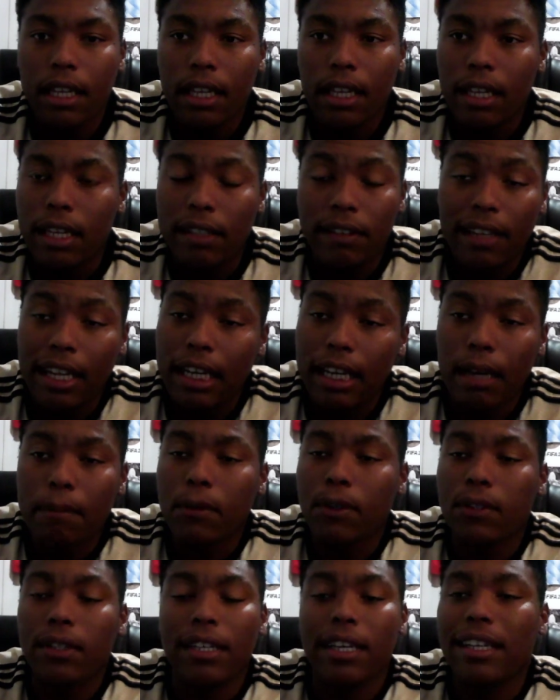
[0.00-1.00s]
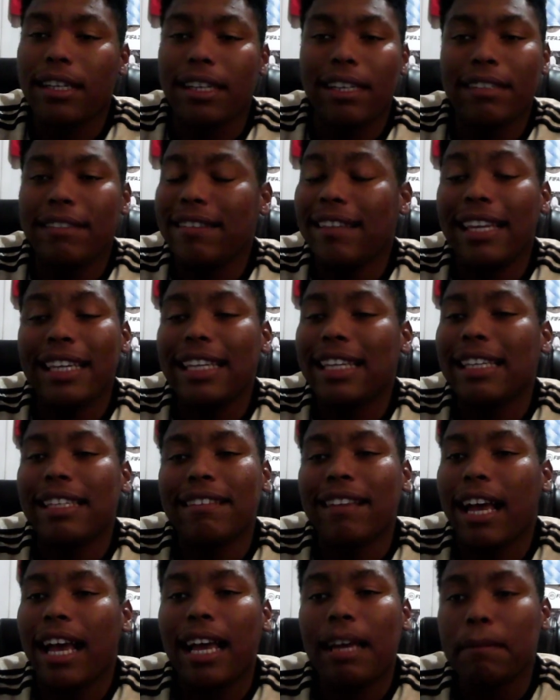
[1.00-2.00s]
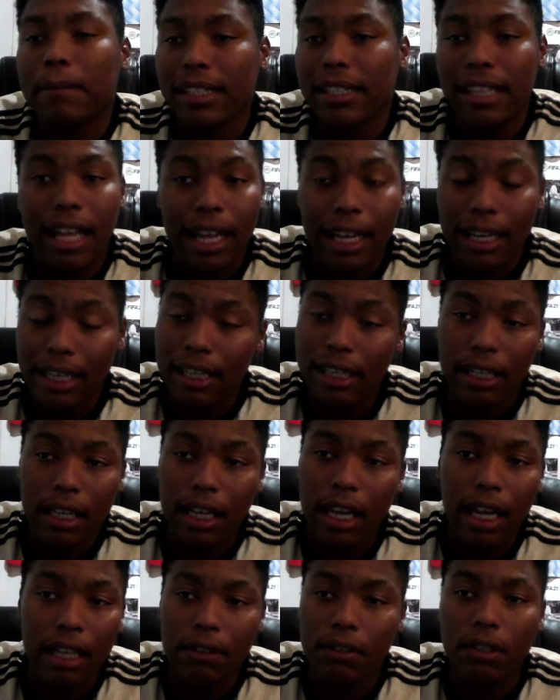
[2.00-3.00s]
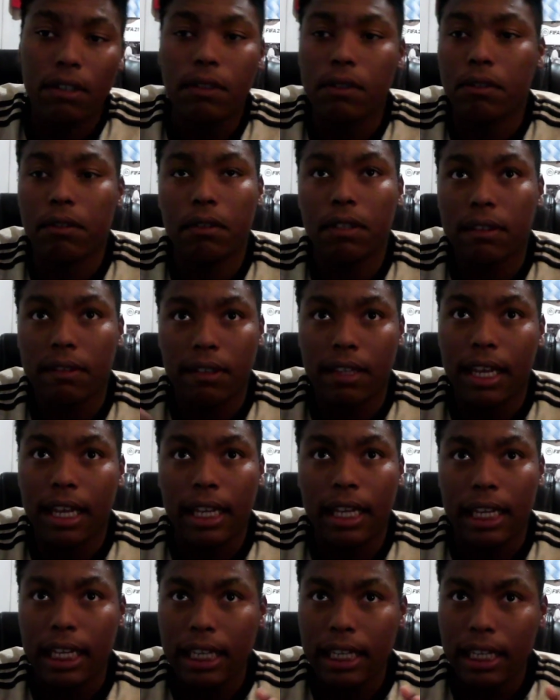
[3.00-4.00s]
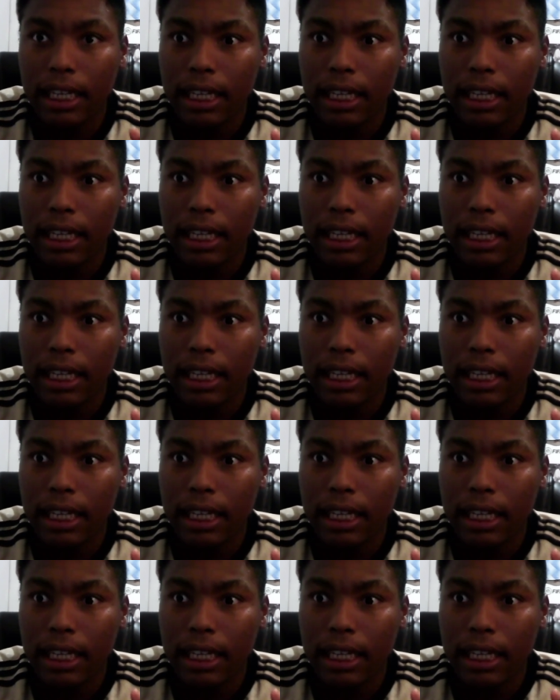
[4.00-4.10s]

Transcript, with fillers: It's like I'm on a ticking time clock. I told you, it's like